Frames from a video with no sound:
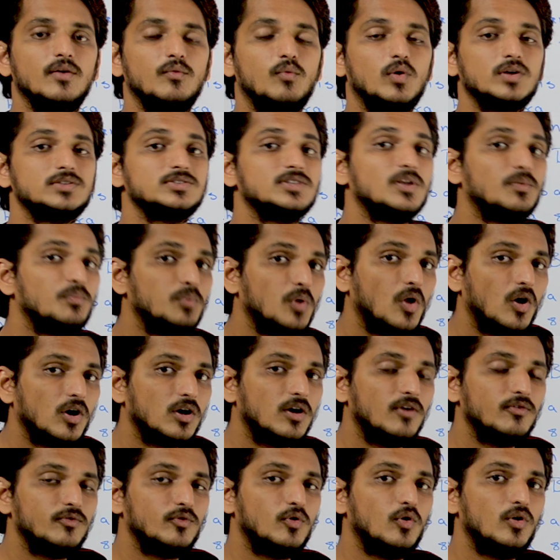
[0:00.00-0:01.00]
What's the block
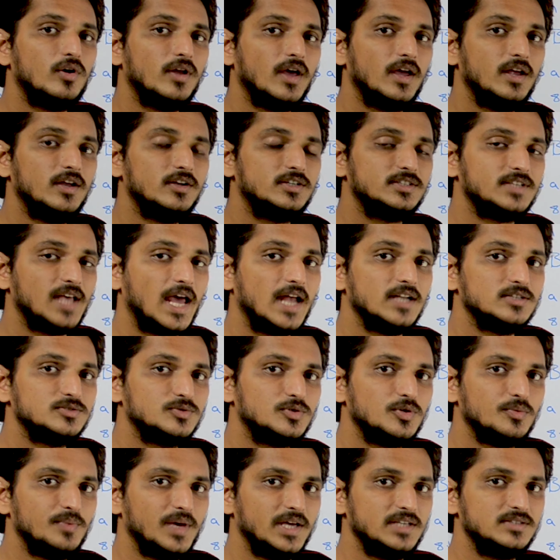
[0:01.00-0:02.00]
of code? It has
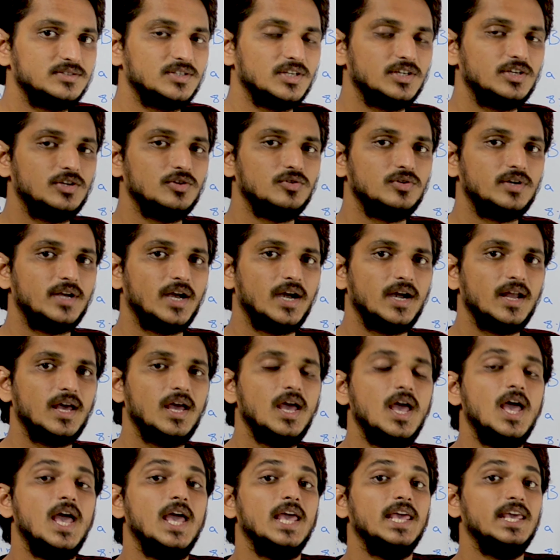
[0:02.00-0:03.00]
to be executed.
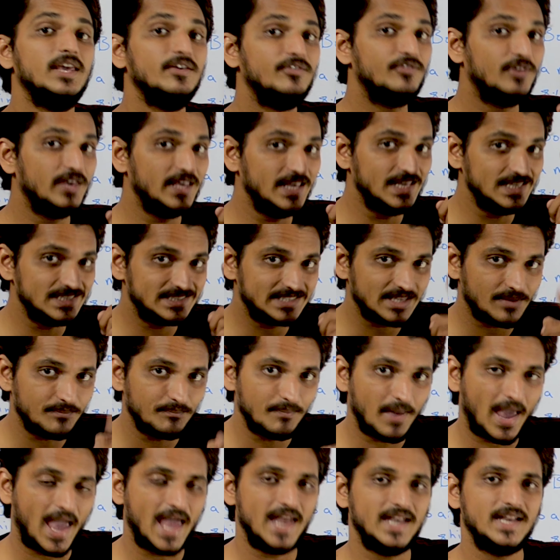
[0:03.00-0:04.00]
If he is a
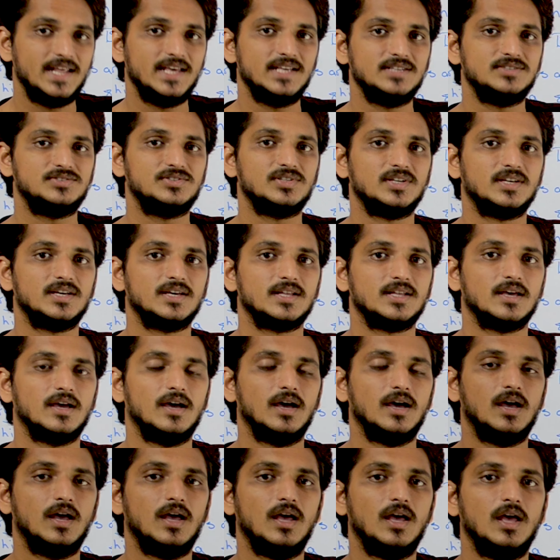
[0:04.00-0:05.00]
manager,
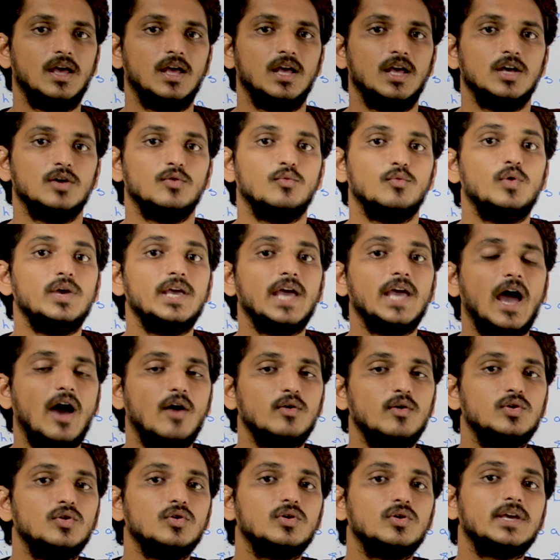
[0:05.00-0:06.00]
we
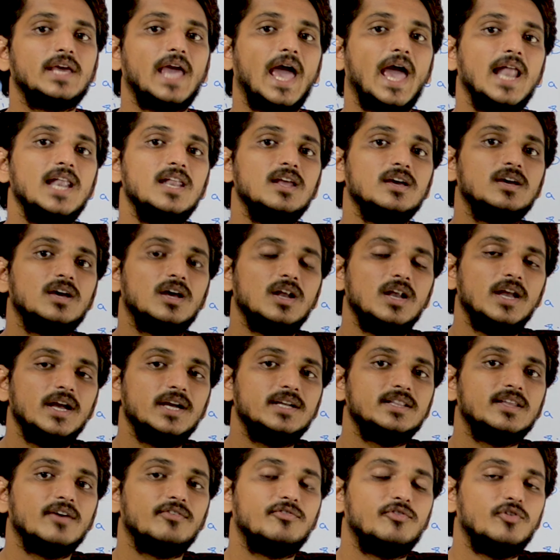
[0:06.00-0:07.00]
have to calculate
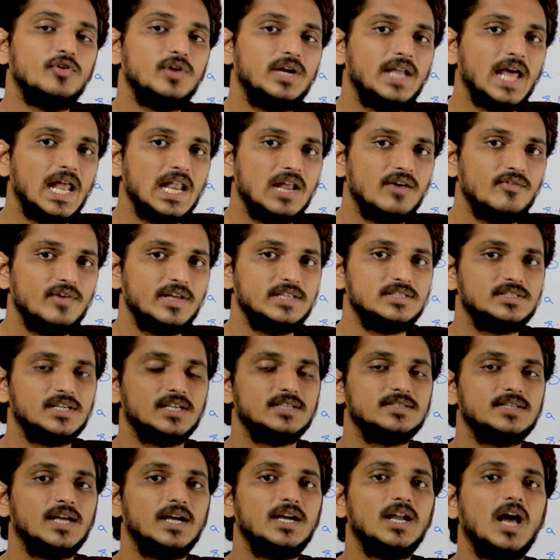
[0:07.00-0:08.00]
the food
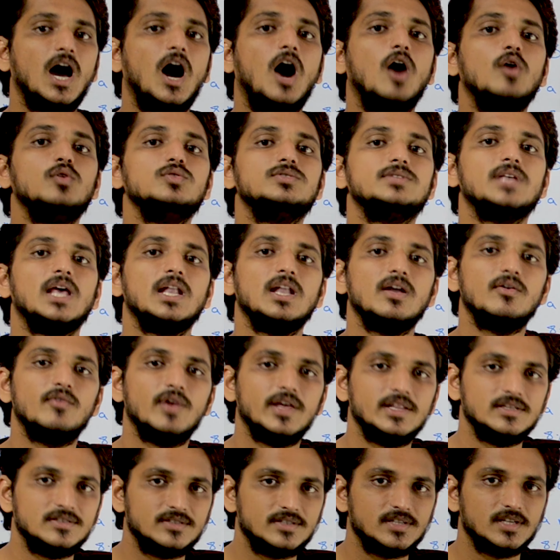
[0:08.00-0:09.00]
allowances and house
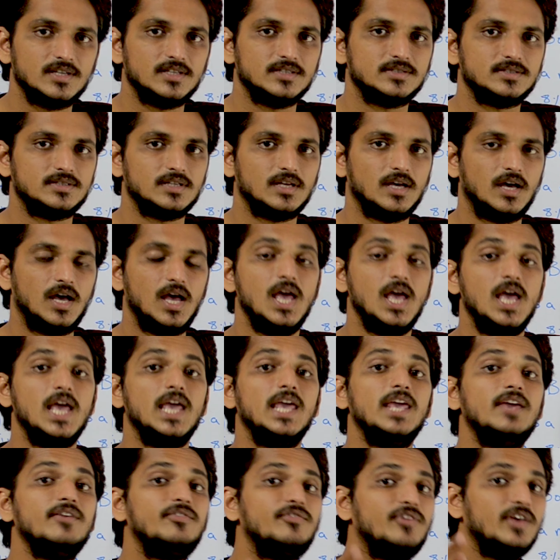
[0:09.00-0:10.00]
allowances.
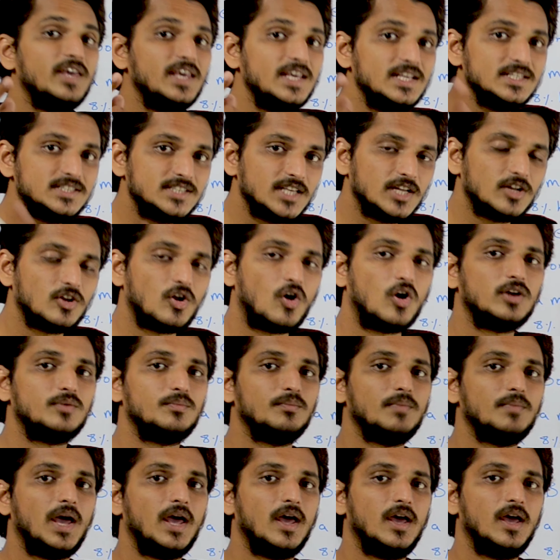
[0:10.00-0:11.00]
If he is not
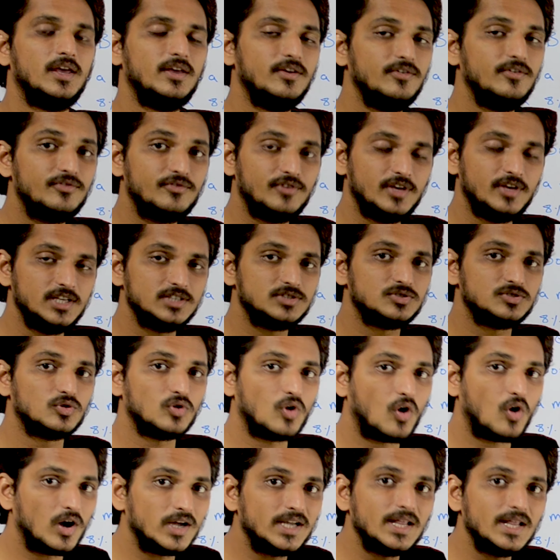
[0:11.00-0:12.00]

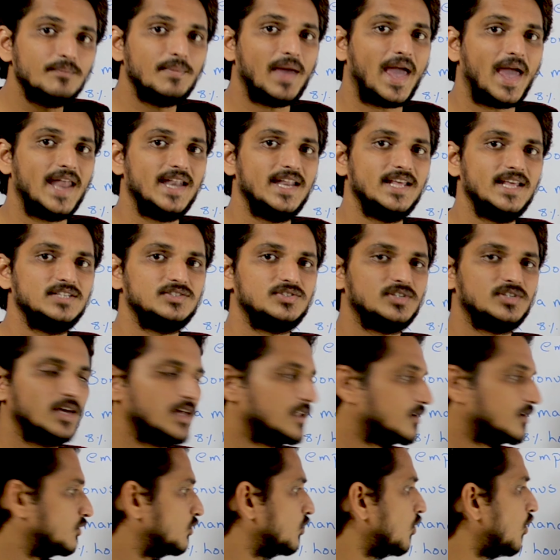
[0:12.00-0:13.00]
a manager,
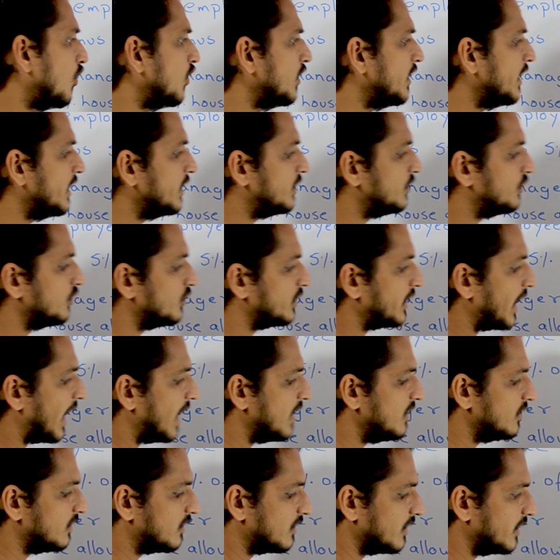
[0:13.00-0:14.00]
no need to
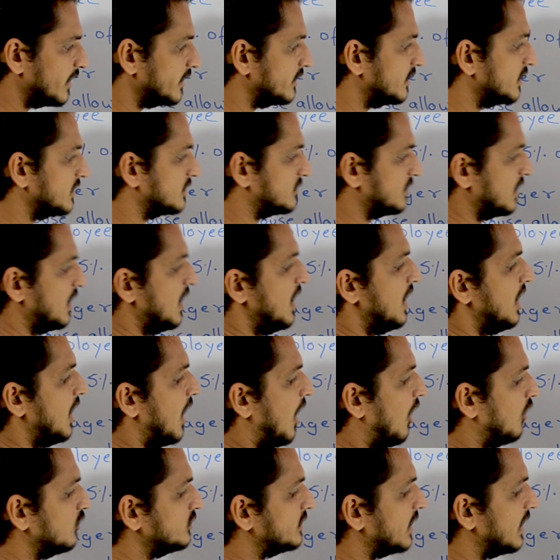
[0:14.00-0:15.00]
calculate this.
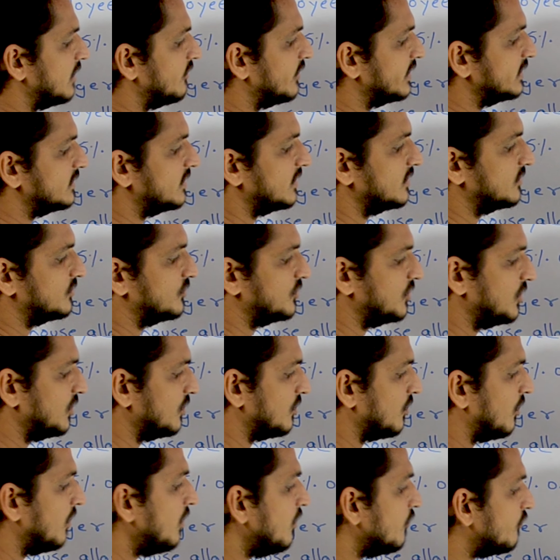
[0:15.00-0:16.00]
House allowance is
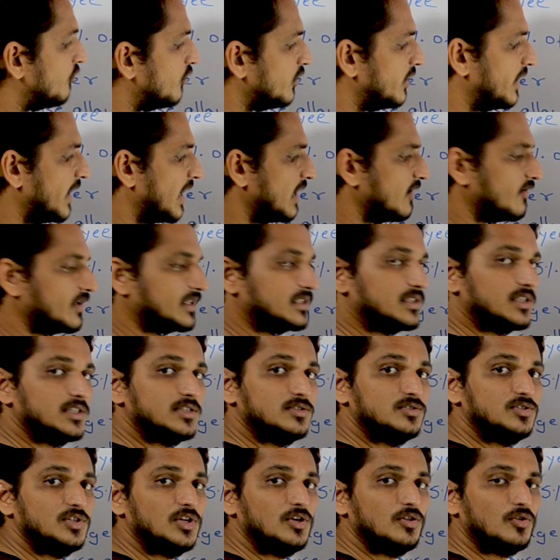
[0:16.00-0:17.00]
0, food allowance is
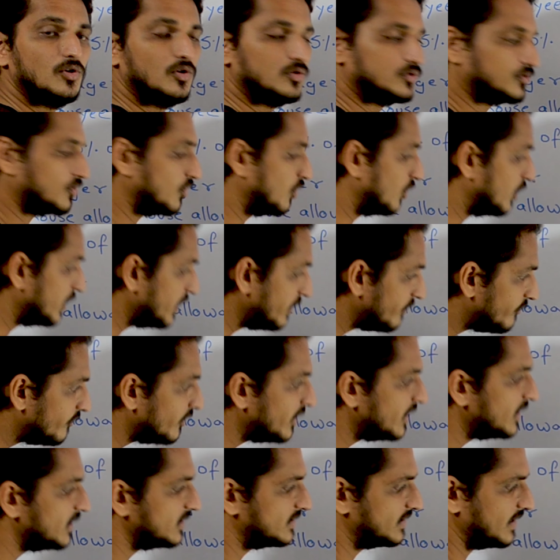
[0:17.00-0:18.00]
0. So if
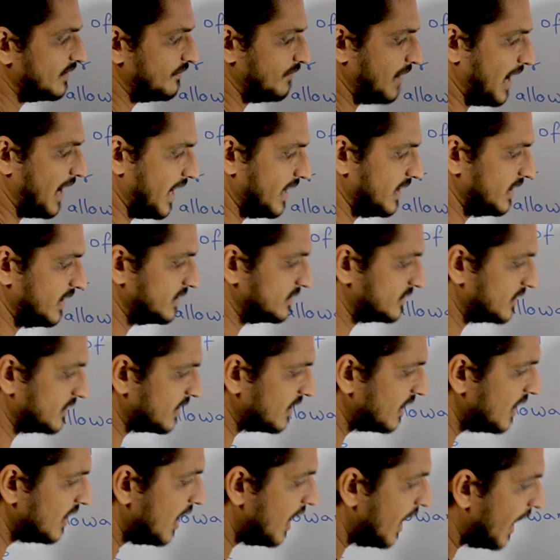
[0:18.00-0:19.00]
he is a
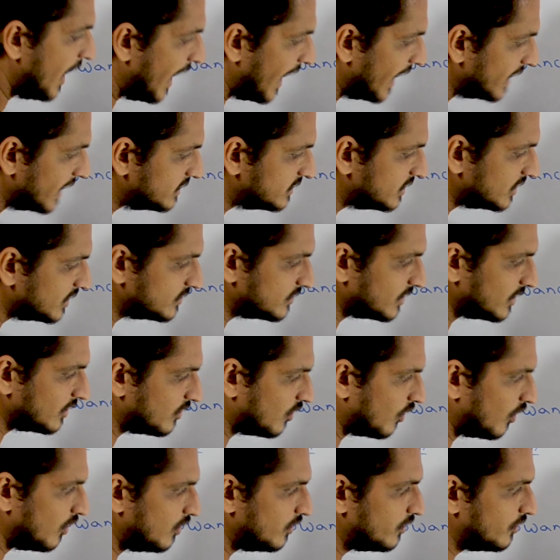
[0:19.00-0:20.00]
manager, H is
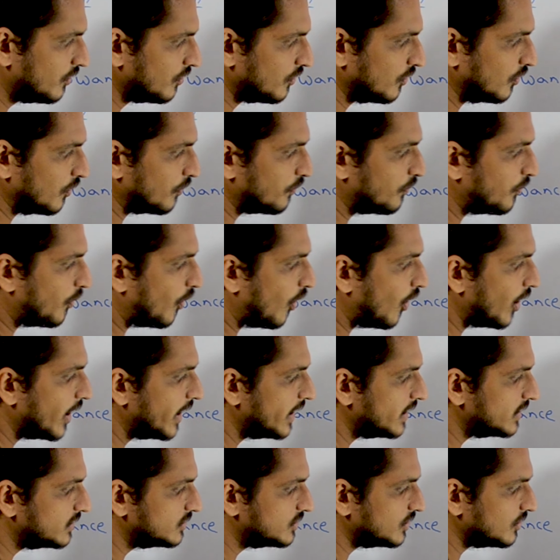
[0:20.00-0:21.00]
equal to
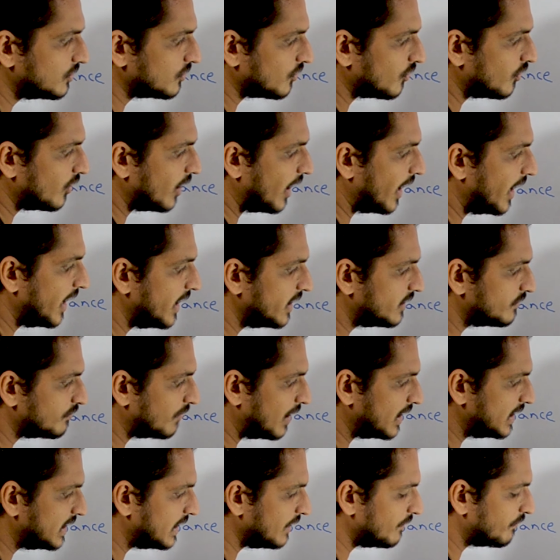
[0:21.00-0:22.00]
0.08
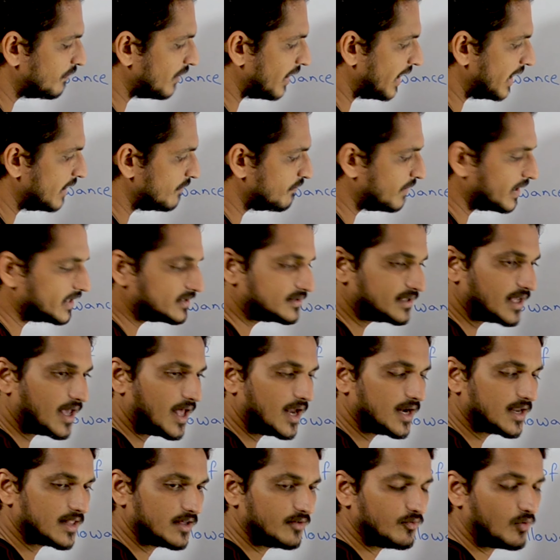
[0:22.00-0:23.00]
multiplied by
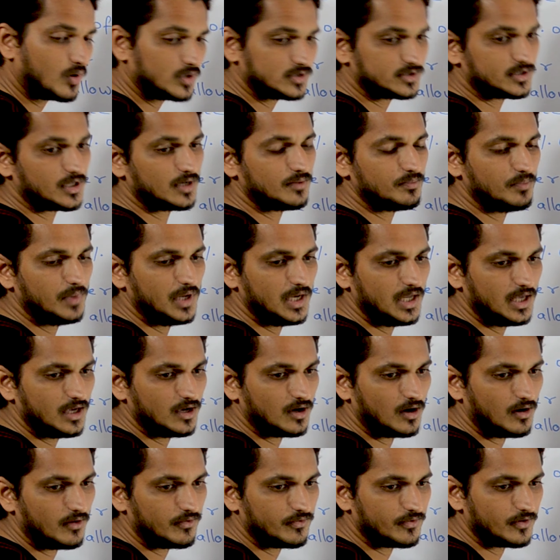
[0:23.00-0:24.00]
salary. What's that meaning
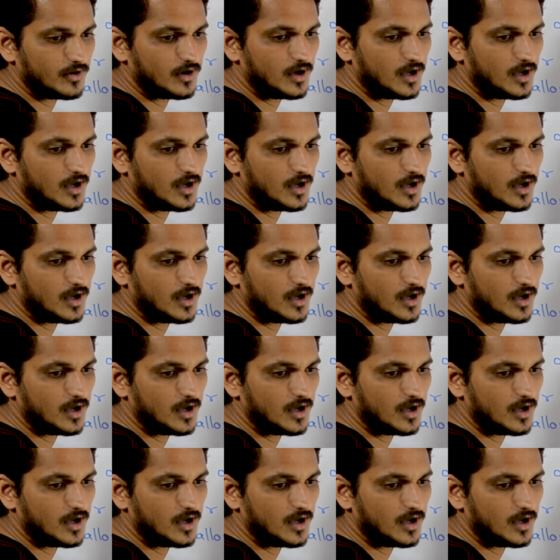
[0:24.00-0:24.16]
of?